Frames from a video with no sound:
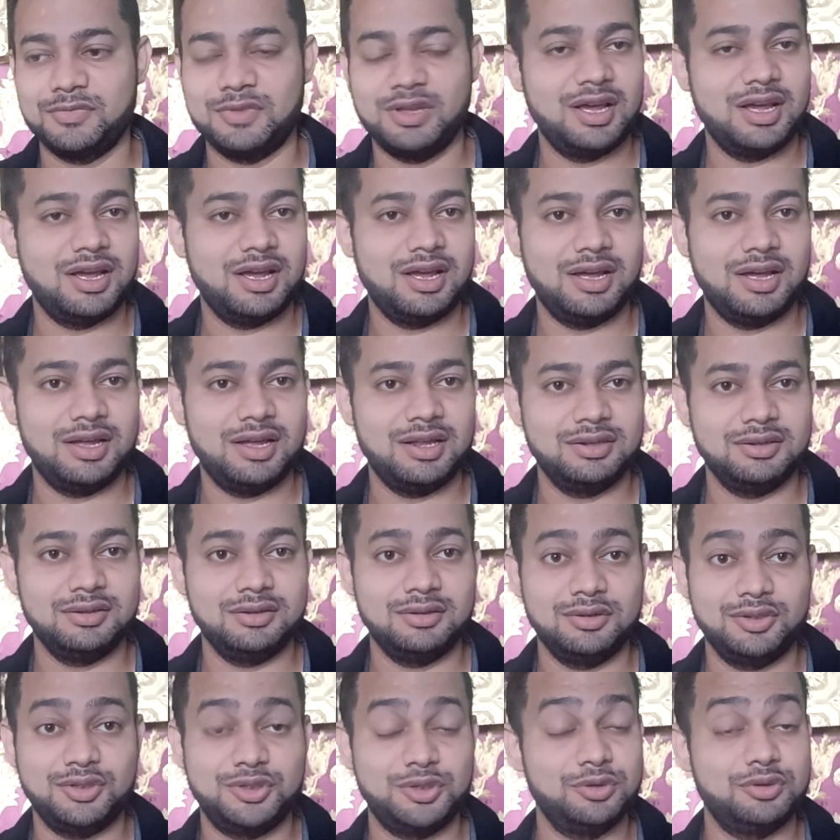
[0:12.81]
And
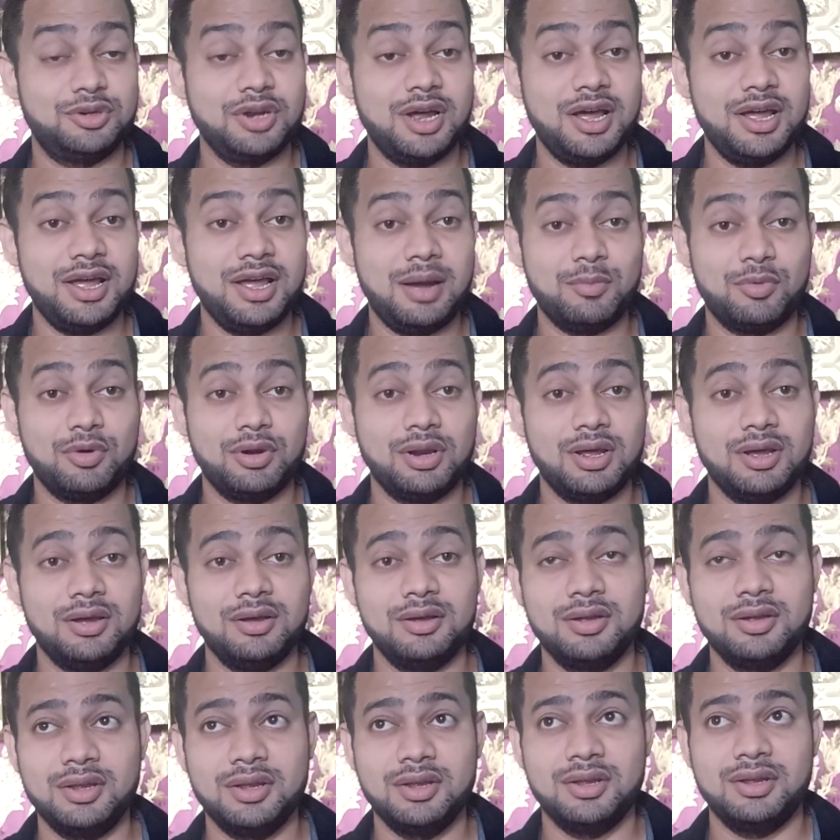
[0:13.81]
today, I'm gonna
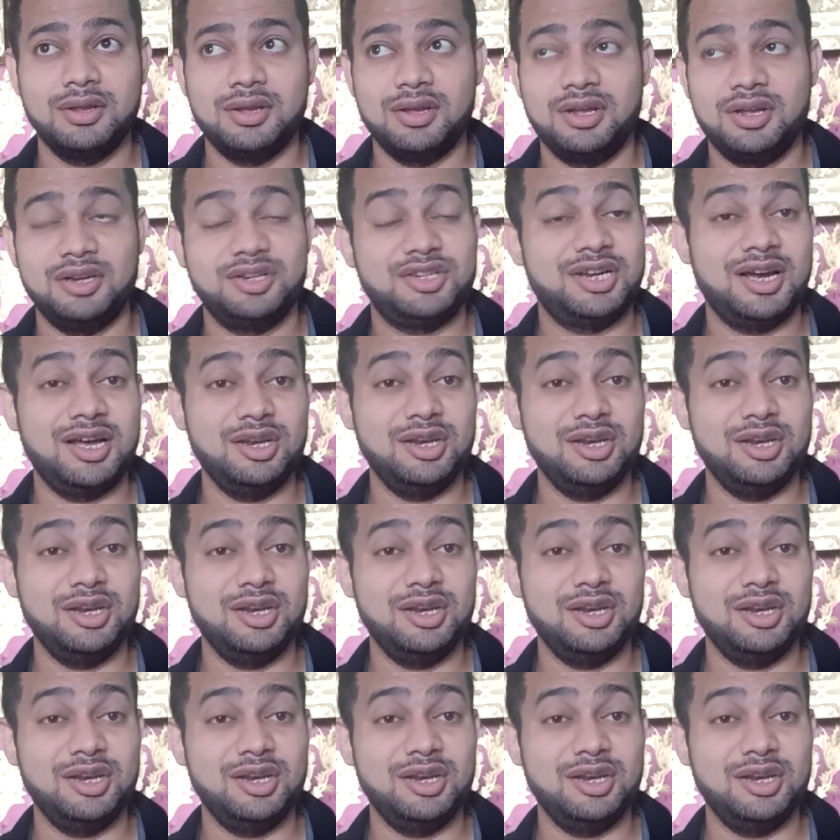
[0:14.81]
tell